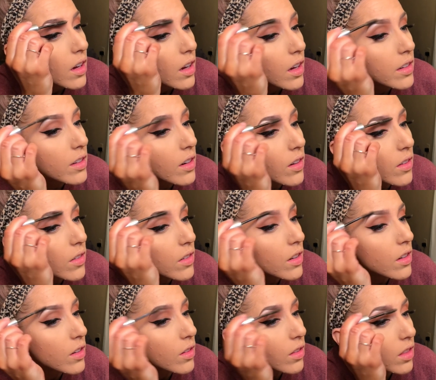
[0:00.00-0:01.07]
I don't
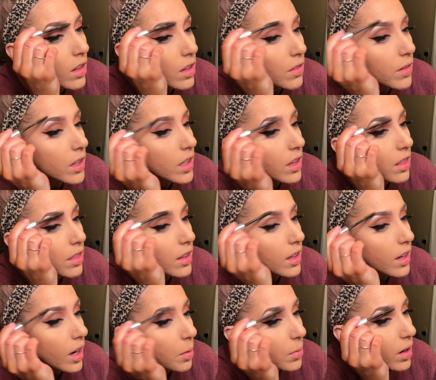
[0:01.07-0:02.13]
do the really thick
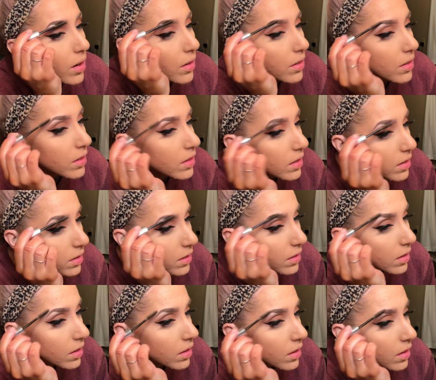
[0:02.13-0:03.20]
eyebrow
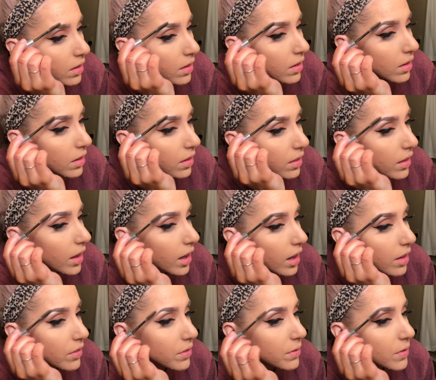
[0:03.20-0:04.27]
thing.
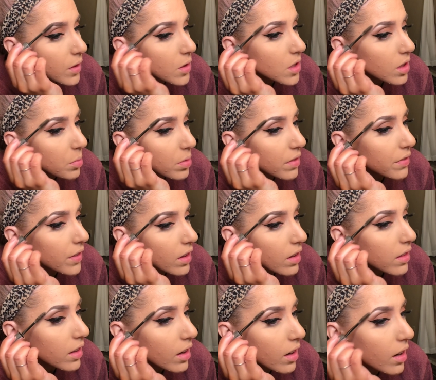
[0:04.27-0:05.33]
I've usually preferred
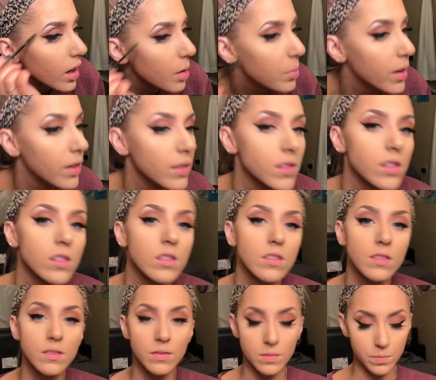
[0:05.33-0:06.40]
thinner eyebrows.
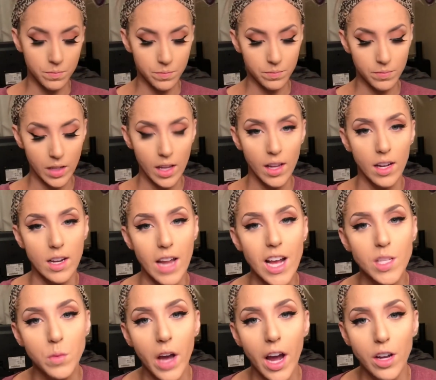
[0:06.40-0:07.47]

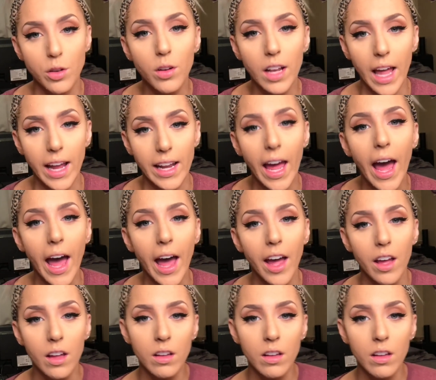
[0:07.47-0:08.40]
That's why I do it like that.